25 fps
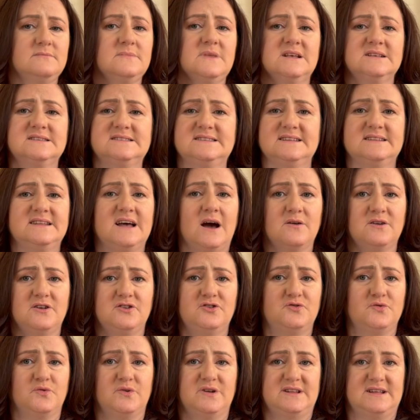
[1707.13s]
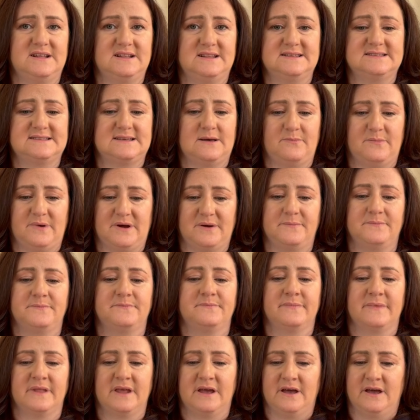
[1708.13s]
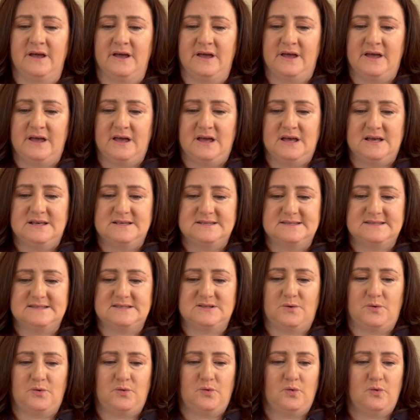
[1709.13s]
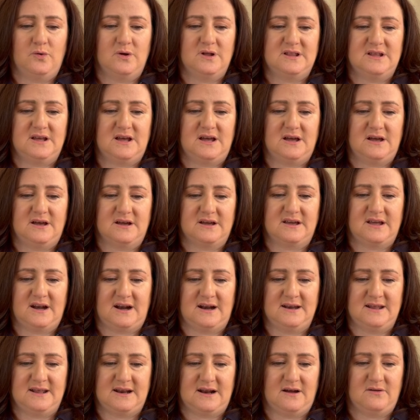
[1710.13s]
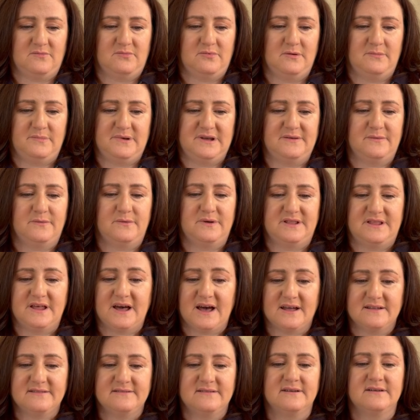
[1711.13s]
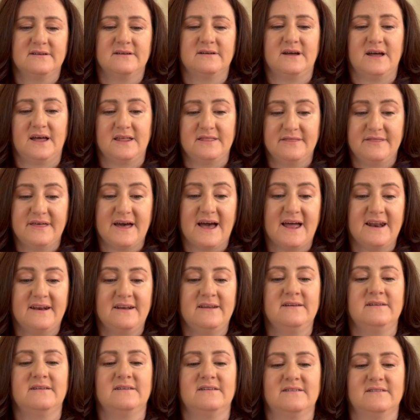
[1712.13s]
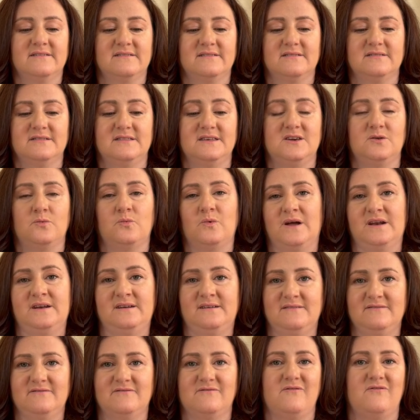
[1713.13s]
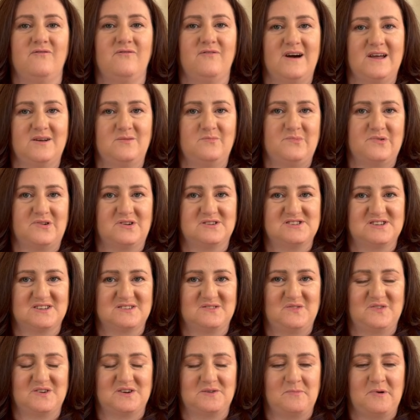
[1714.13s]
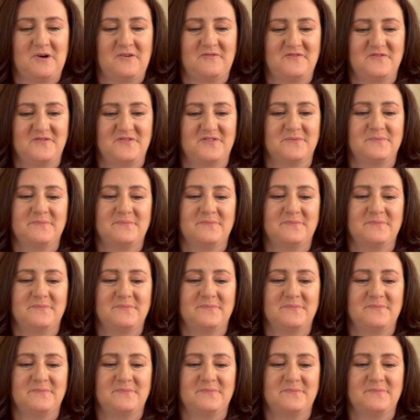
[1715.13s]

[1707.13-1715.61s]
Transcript: sit down and do it in December. So Granny Wrap will be with that. And then the one fun project for the month